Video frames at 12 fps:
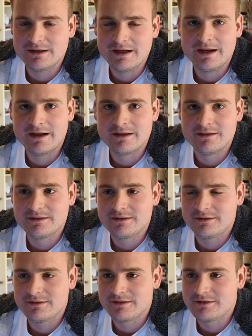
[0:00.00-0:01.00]

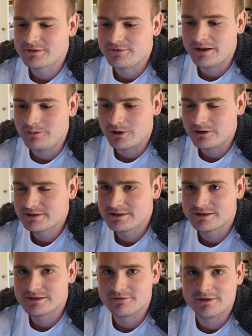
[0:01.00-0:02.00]
And this
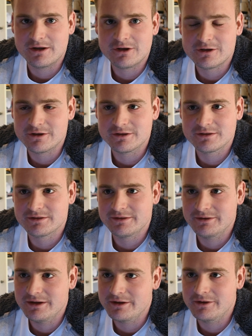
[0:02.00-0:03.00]
fibrosis of the heart,
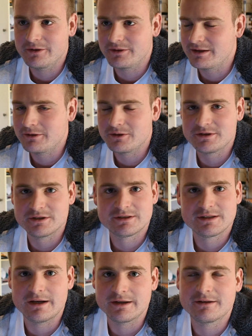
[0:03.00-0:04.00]
uh, they were
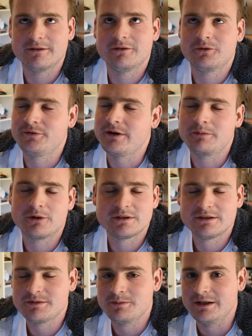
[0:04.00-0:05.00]
just like
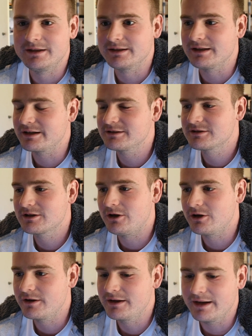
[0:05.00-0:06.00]
fibrosis meaning like
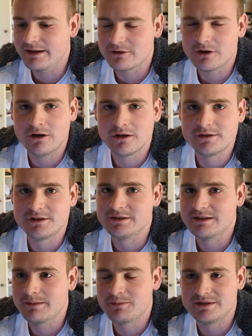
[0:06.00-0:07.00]
scarring and collagen
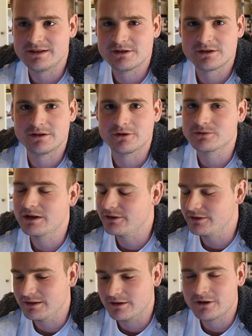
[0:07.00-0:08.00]
deposition
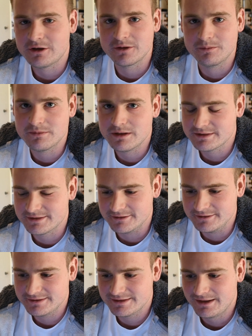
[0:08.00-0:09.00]
around the heart
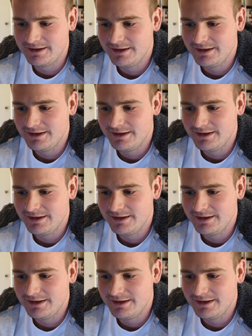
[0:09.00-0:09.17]
muscles.